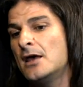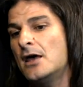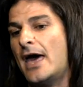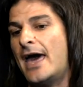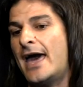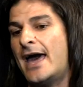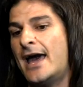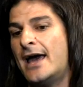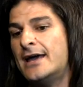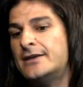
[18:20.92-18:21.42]

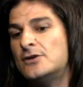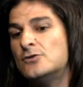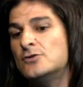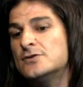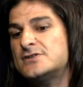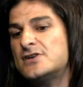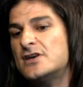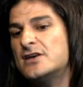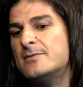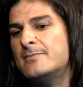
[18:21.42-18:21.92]
And
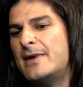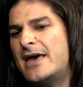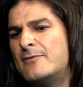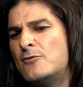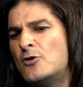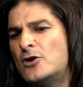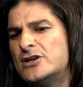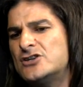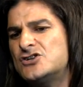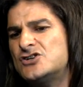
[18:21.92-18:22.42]
also you may
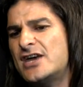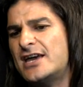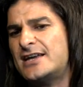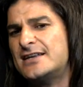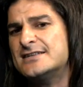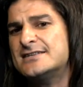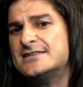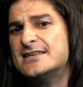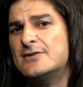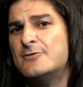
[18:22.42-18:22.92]
want to check
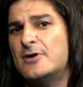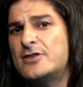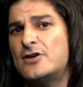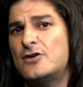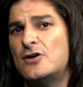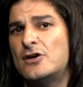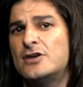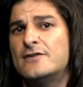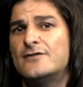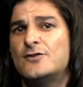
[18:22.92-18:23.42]
and see whether or
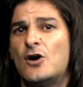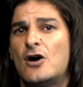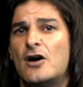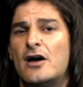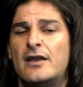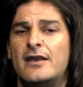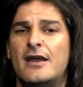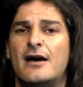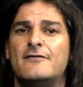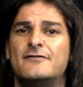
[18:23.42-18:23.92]
not you've
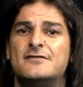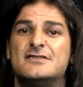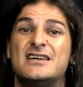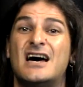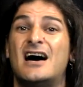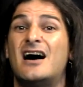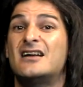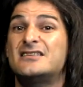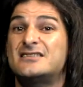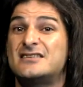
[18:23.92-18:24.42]
got enough
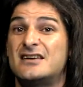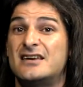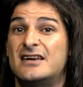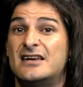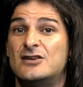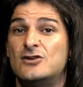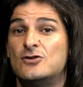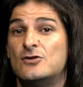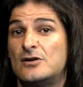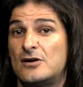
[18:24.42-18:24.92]
data
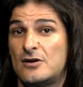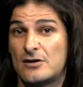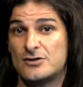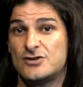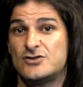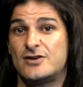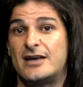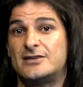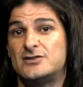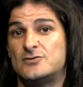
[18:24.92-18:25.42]
in your
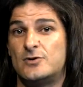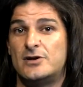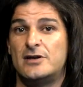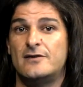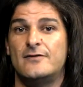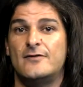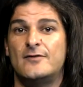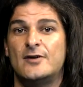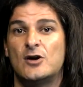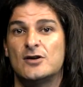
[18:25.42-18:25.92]
contract or
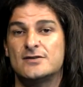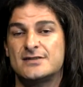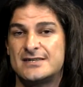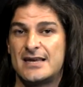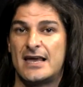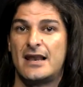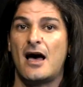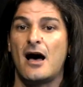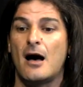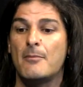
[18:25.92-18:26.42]
whatever you've got
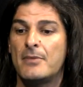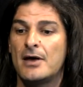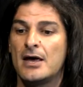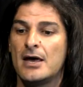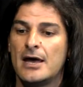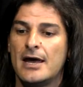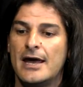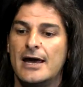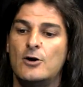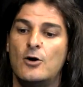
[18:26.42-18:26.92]
set up
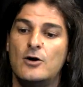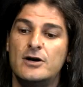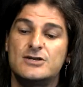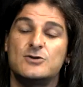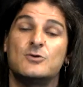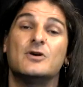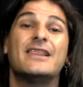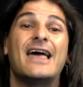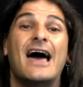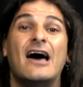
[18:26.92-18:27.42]
in order
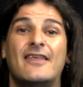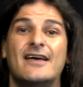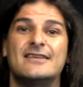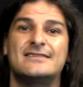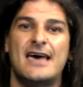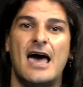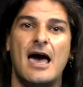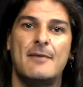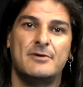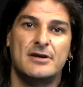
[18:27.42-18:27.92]
to allow that
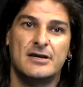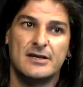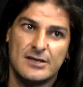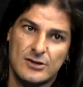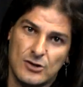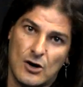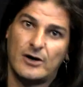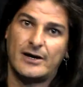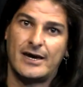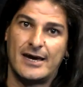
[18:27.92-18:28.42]
to happen
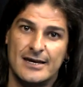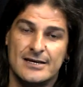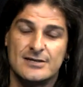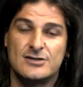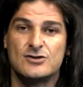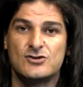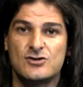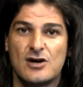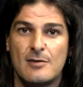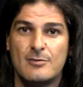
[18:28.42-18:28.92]
and not get you
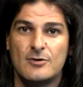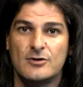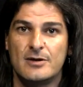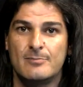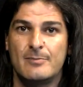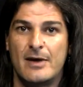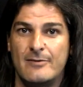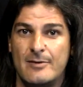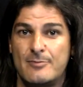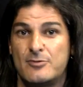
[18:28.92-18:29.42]
into trouble
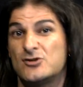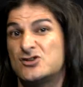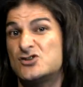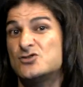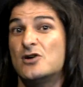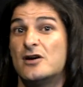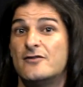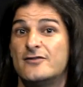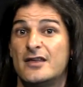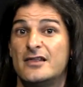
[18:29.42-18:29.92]
and maybe push
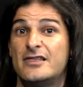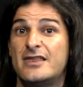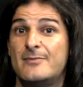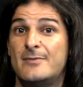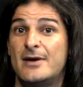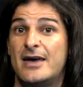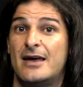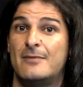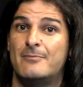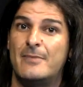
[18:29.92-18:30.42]
you over the
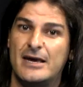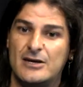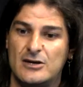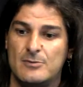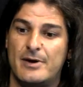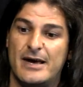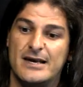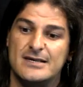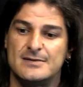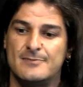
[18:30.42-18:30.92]
limit and make you
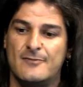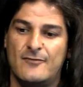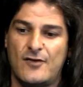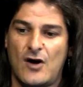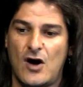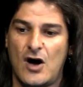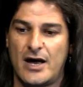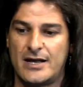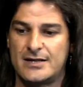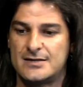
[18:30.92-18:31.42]
pay some
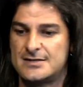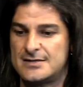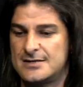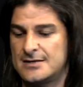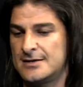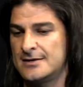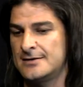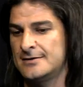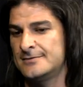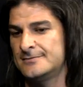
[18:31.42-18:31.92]
fines.
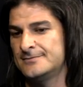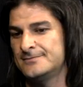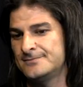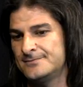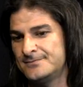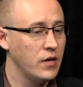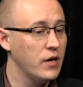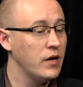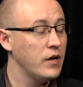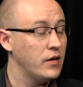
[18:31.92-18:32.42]

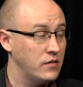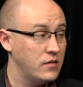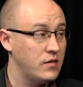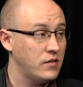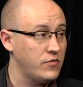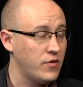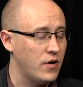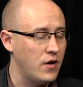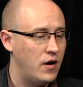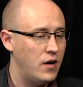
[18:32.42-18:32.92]
Yes,
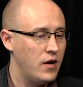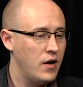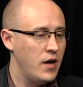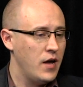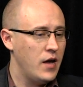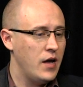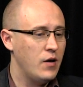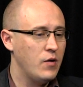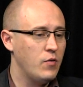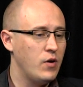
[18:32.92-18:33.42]
that's right.
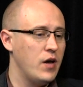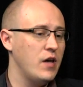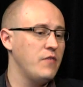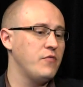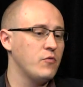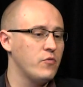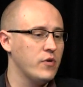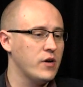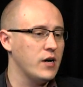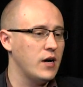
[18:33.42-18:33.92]

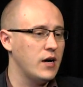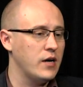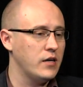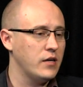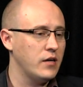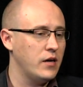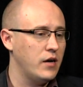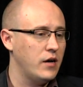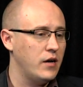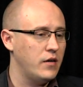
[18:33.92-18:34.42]
Even
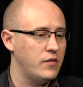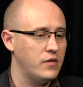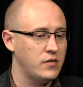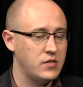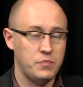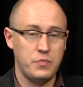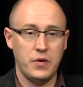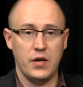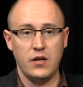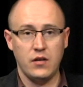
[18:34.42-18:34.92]
regarding uh, the
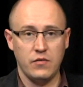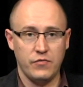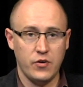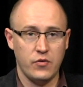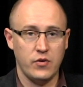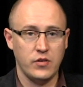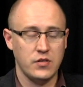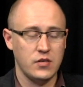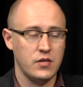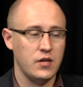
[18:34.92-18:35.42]
speed of
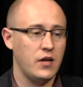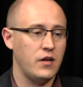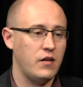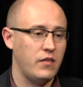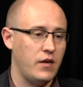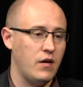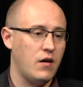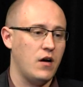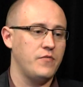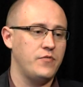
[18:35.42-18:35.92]
your internet,
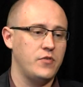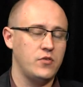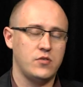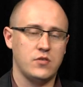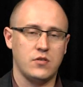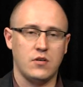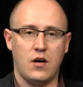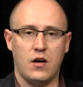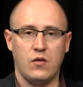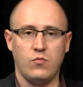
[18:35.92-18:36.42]
the iView
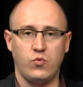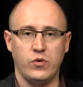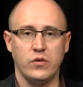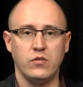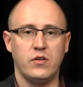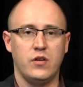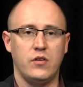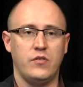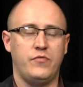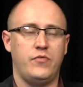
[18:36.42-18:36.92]
site will
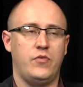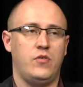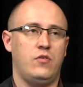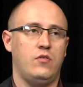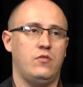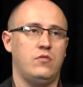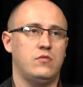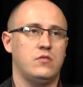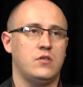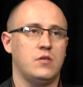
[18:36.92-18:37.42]
give
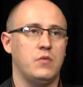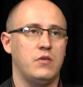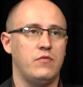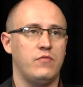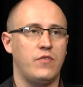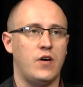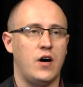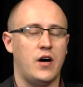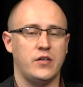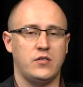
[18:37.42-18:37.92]
you some
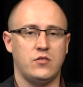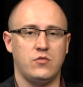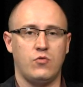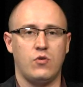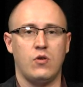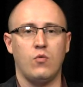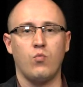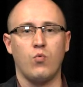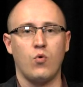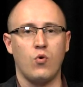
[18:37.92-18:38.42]
advice or
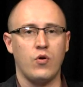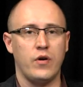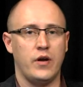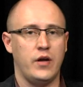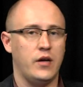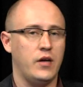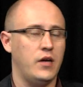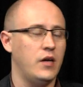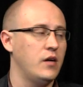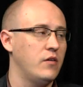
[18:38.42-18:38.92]
a
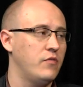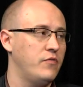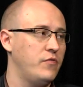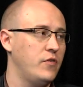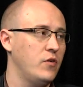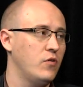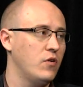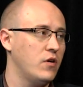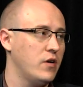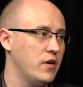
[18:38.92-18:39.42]
warning if
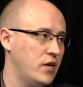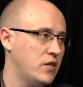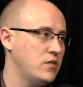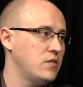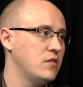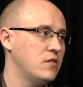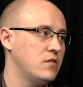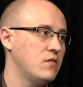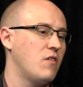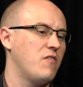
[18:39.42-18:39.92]
your
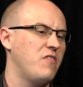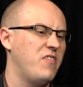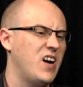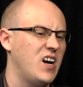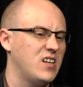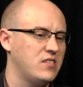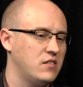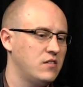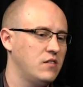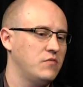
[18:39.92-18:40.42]
connection is not
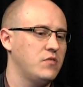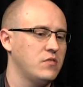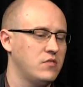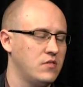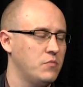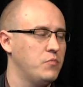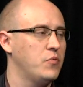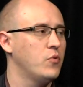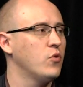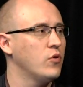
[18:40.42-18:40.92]
fast enough to
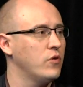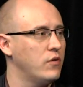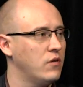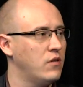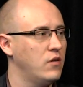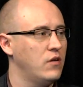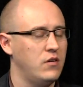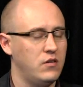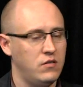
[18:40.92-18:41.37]
support the...